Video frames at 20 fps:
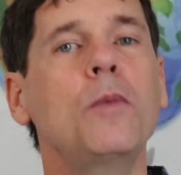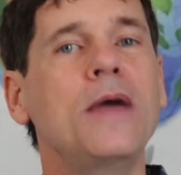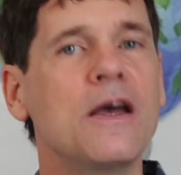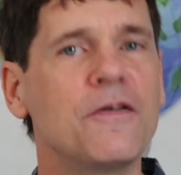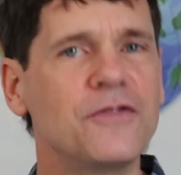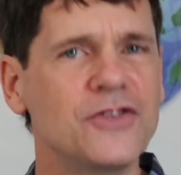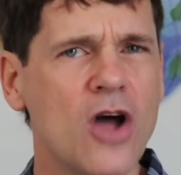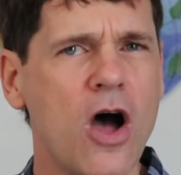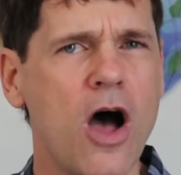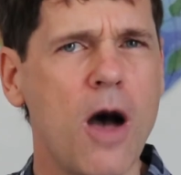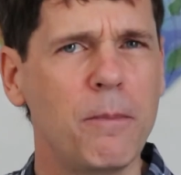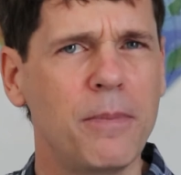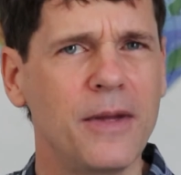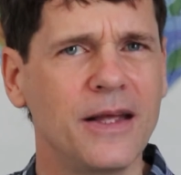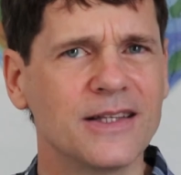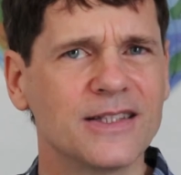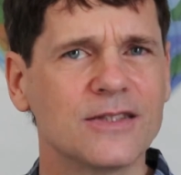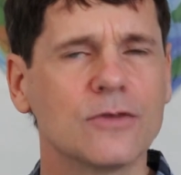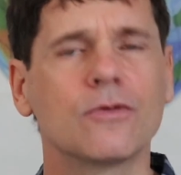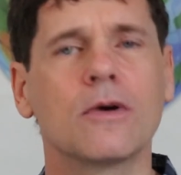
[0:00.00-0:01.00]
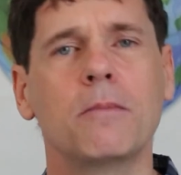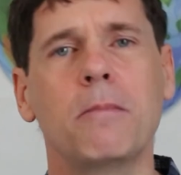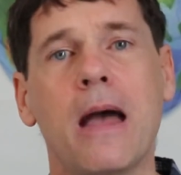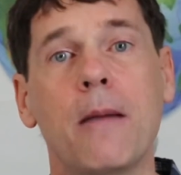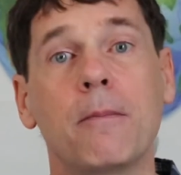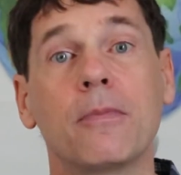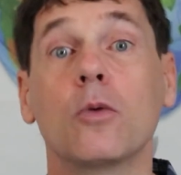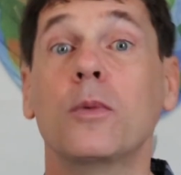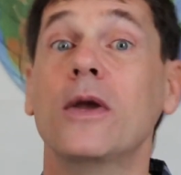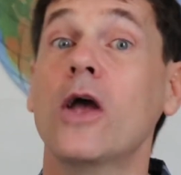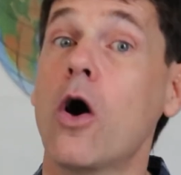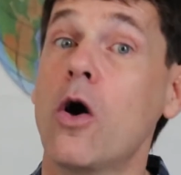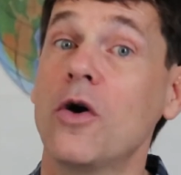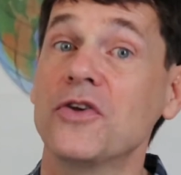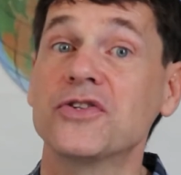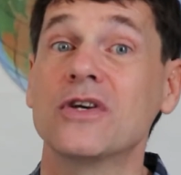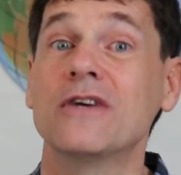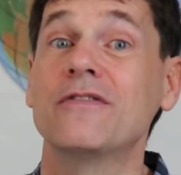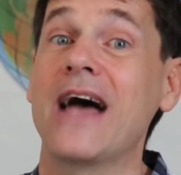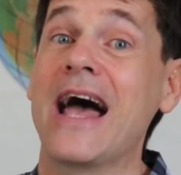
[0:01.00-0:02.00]
have topics, remember we
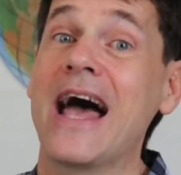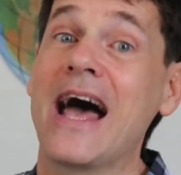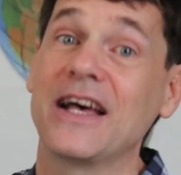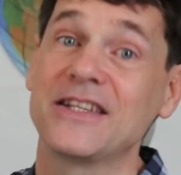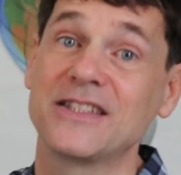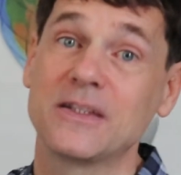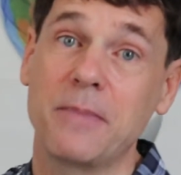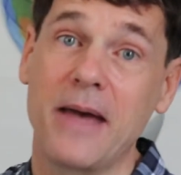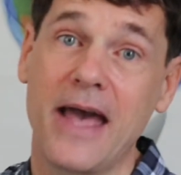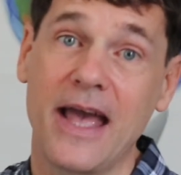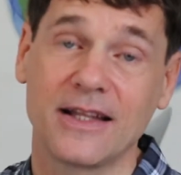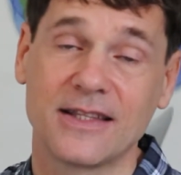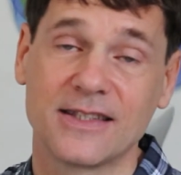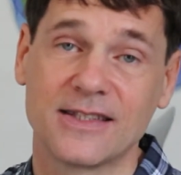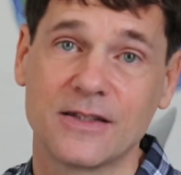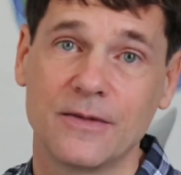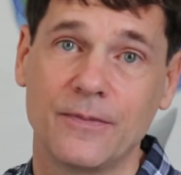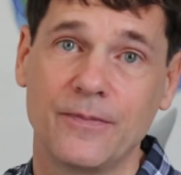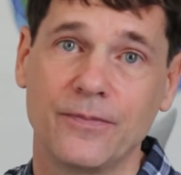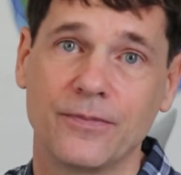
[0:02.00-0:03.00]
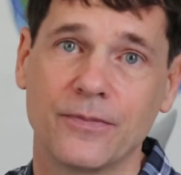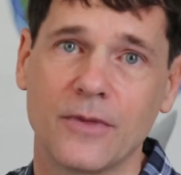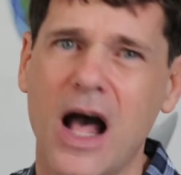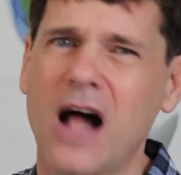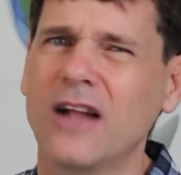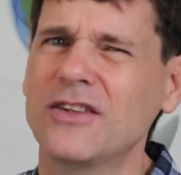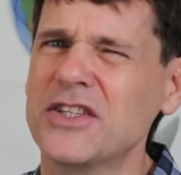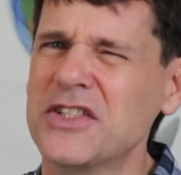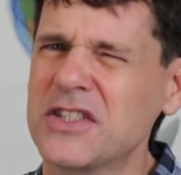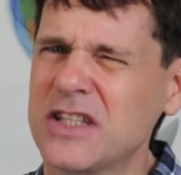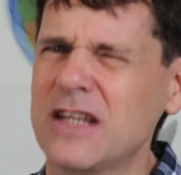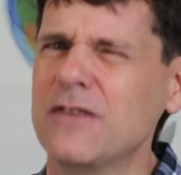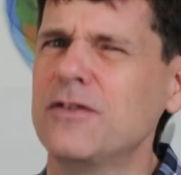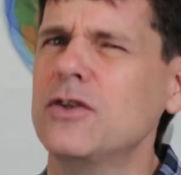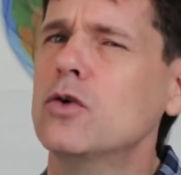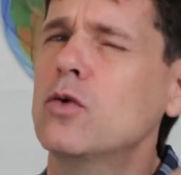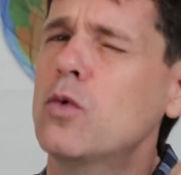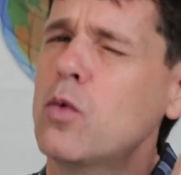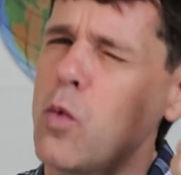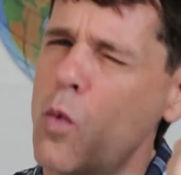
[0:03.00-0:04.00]
also have aspects. I'll just give
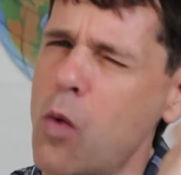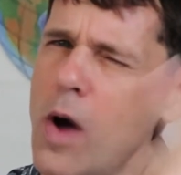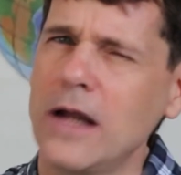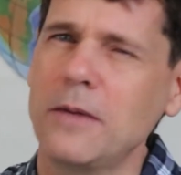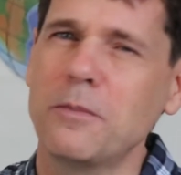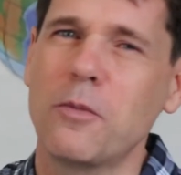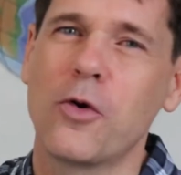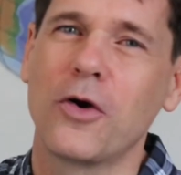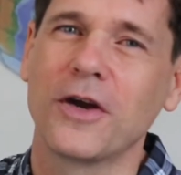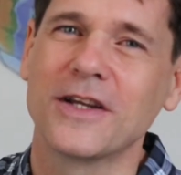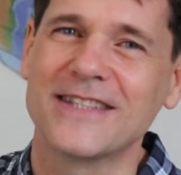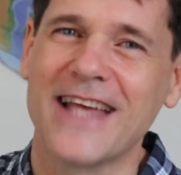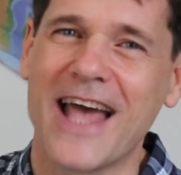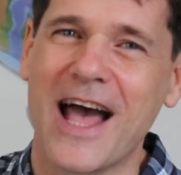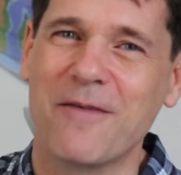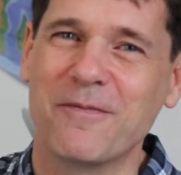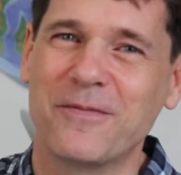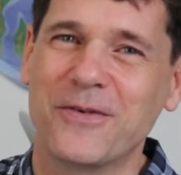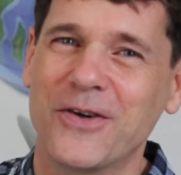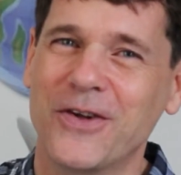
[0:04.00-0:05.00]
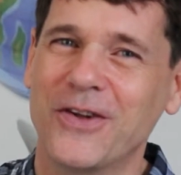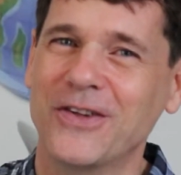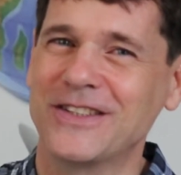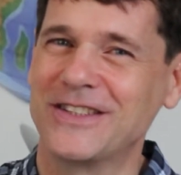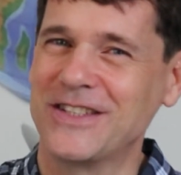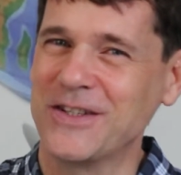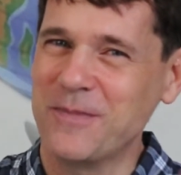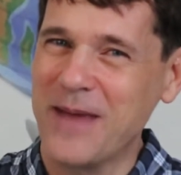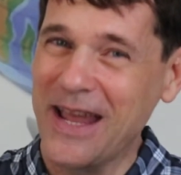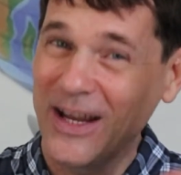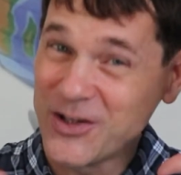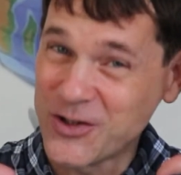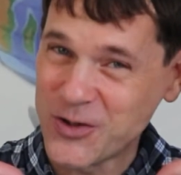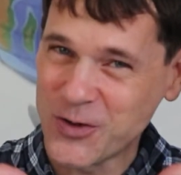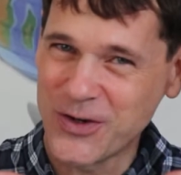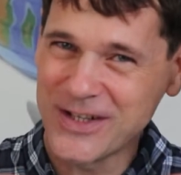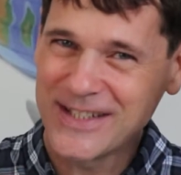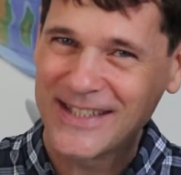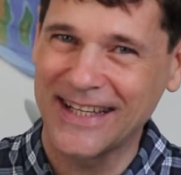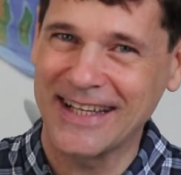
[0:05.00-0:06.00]
you one more example to make
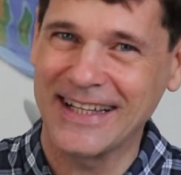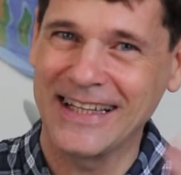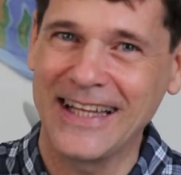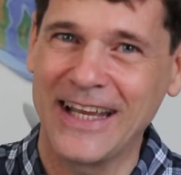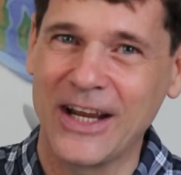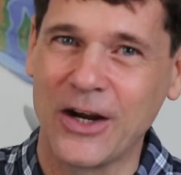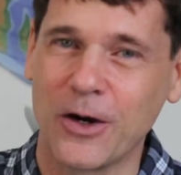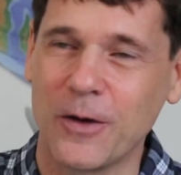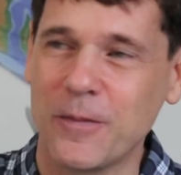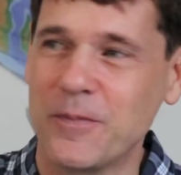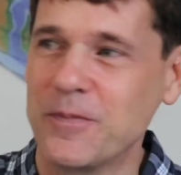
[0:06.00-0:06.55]
sure it's clear.